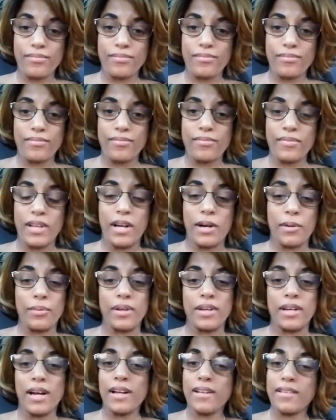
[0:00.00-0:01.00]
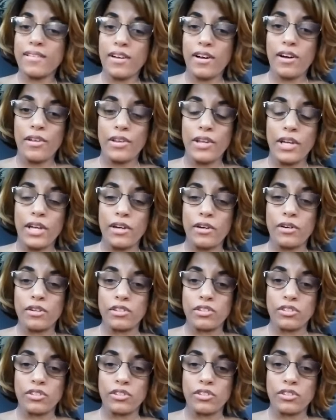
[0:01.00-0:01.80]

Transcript: Now, when I saw that on